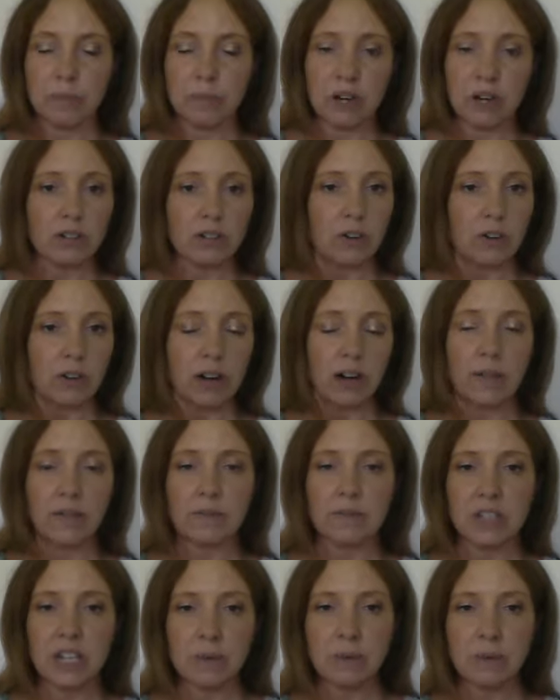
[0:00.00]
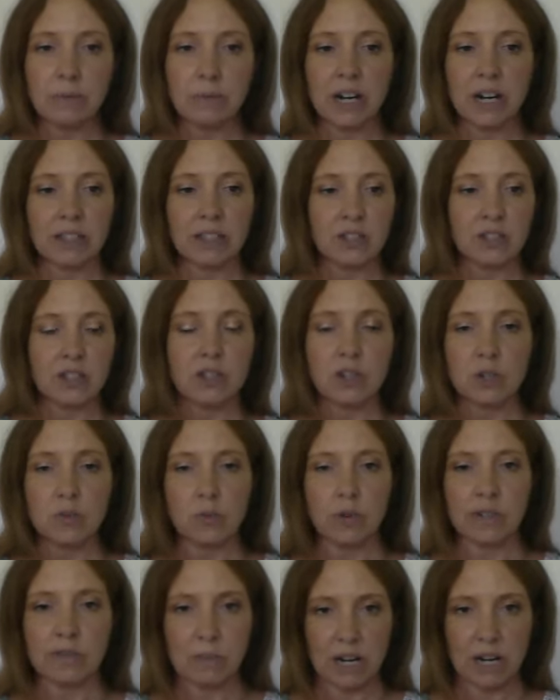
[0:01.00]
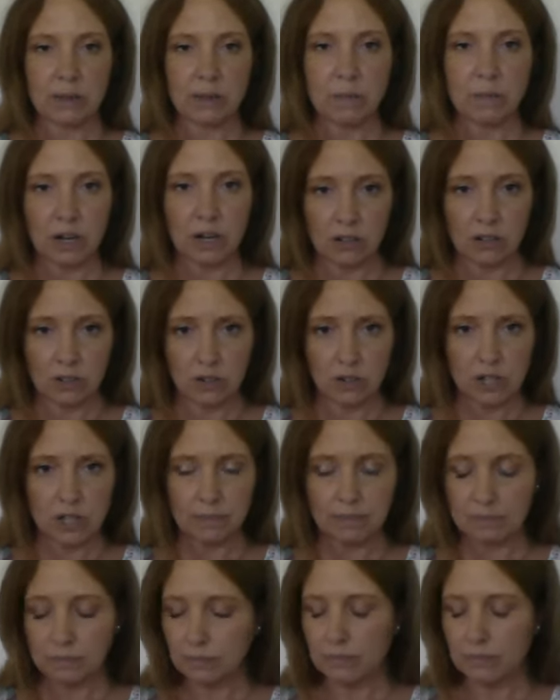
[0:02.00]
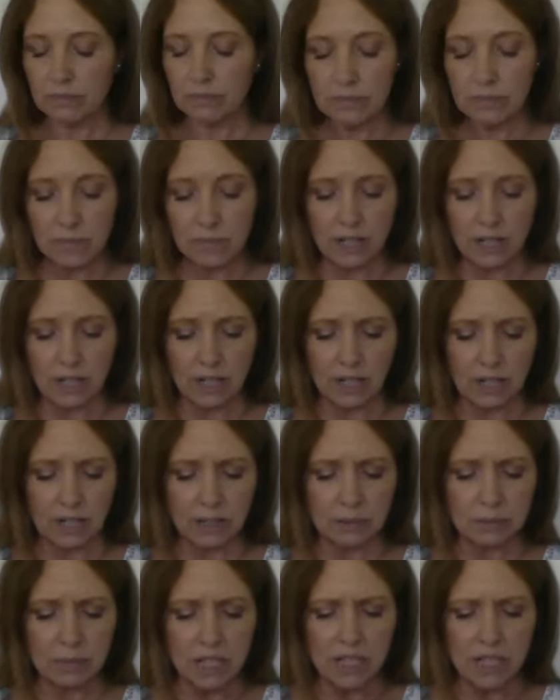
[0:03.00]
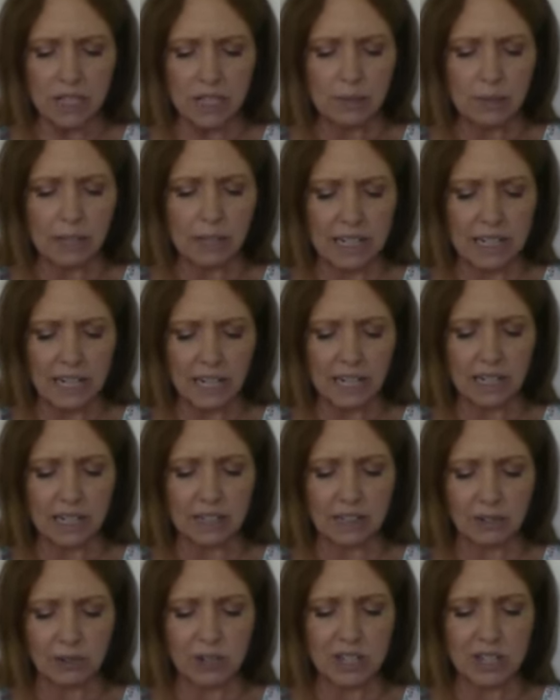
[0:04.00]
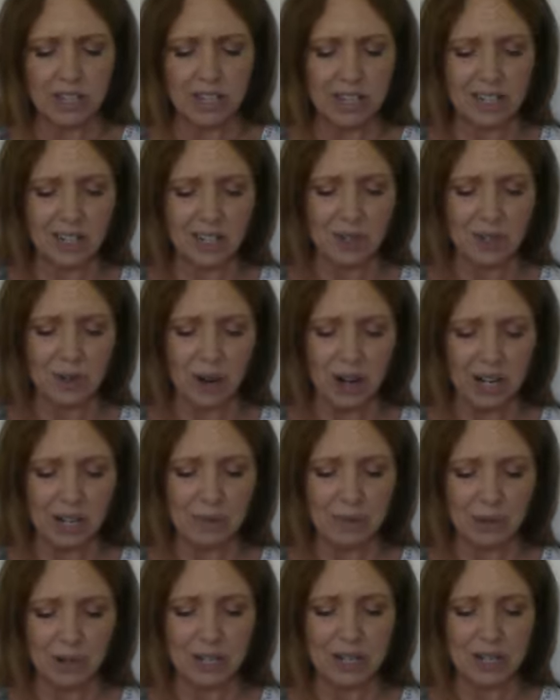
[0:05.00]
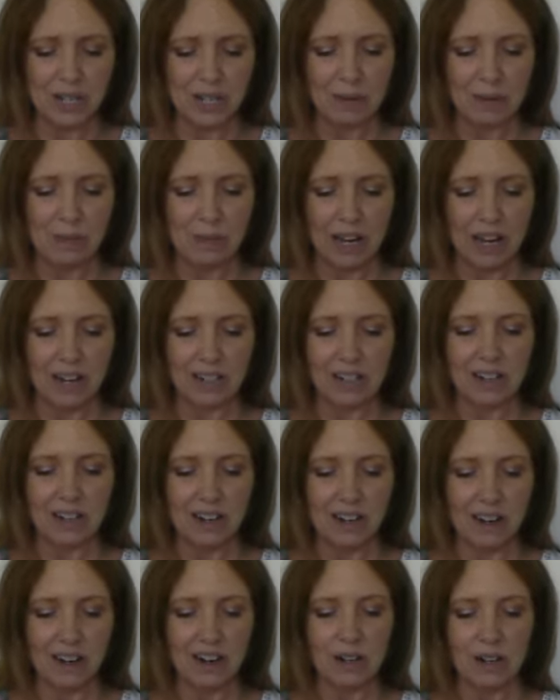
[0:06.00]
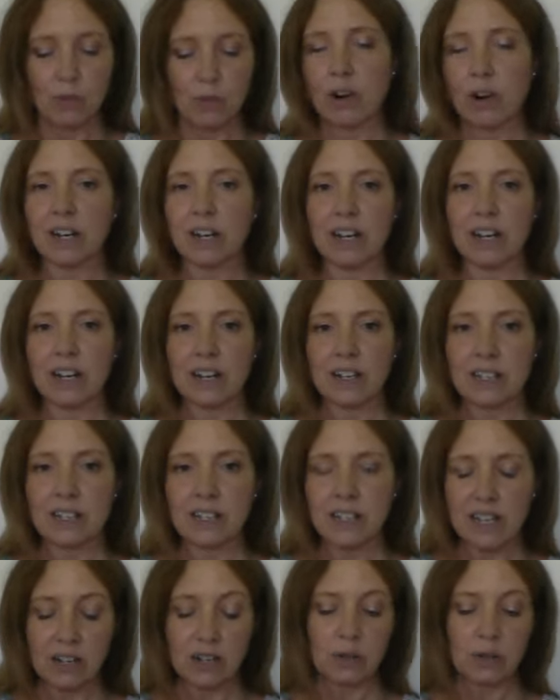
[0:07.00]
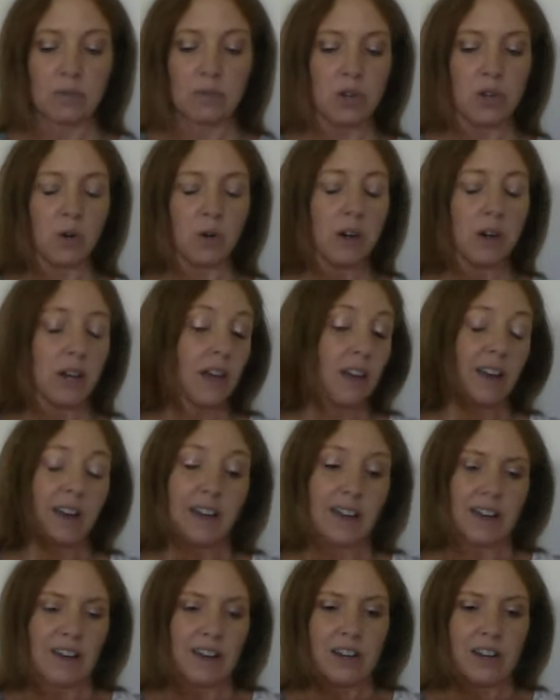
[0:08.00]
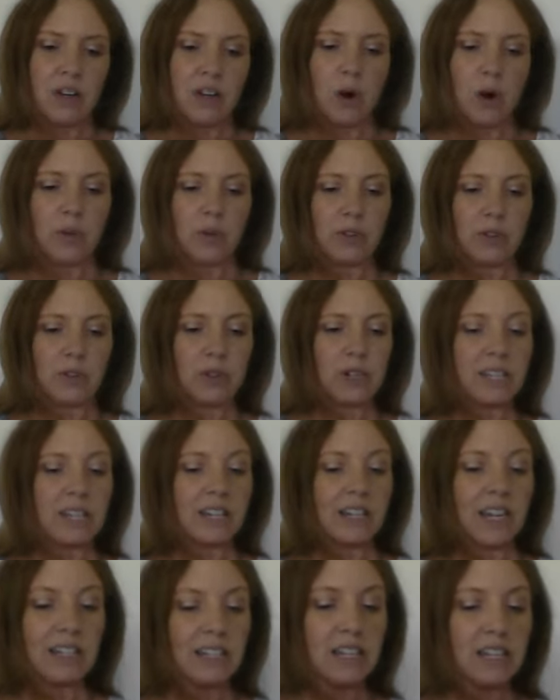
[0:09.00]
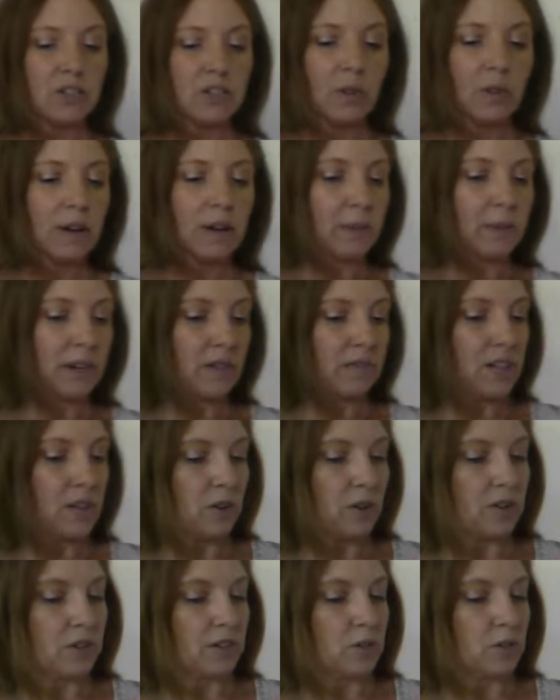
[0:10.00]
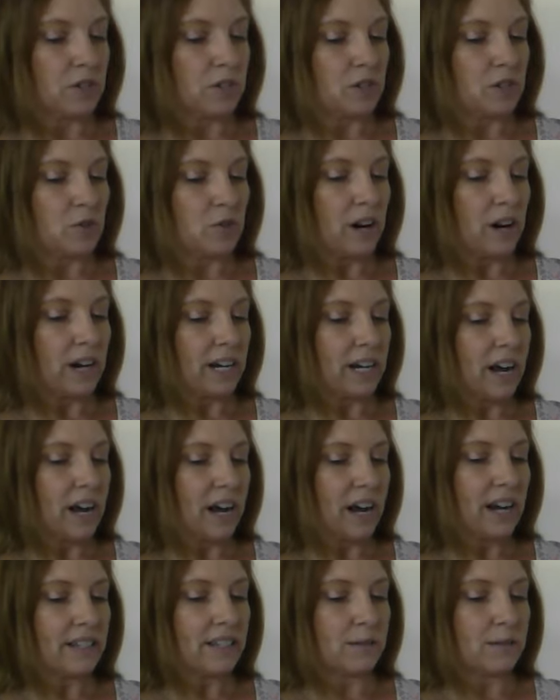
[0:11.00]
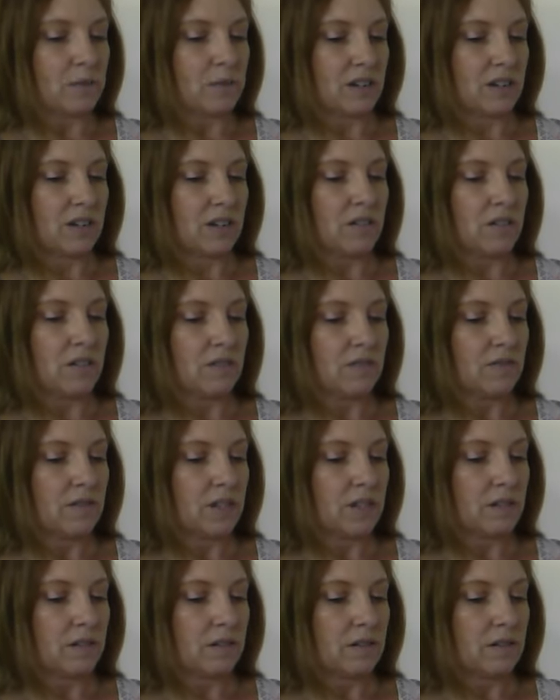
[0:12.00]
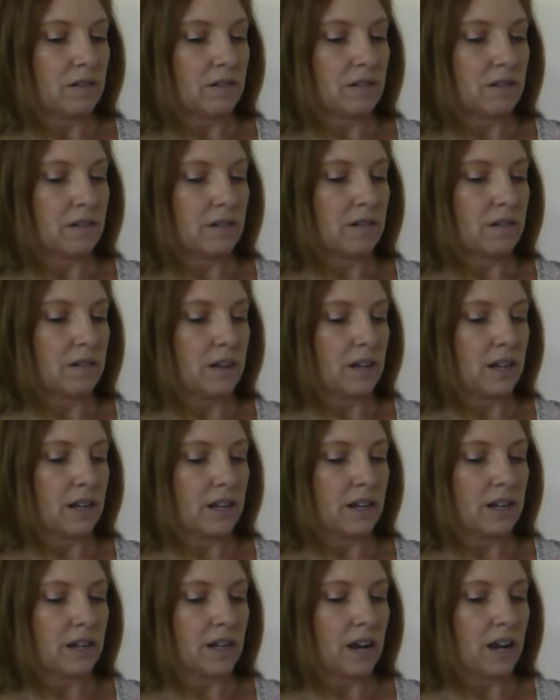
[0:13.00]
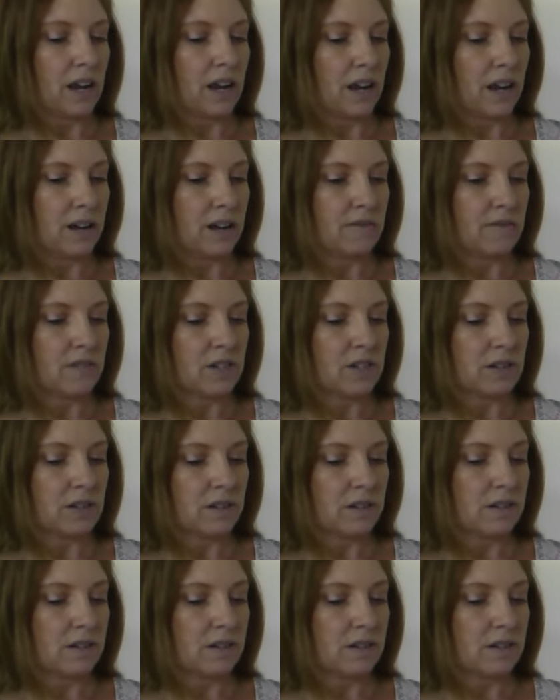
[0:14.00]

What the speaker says: bunker. And keep in mind, this is just one of many bunkers. But again, the Lord says, is there any place that man can hide where I cannot see him? So no, there isn't. And these great men of the earth are going to try and hide themselves in the caves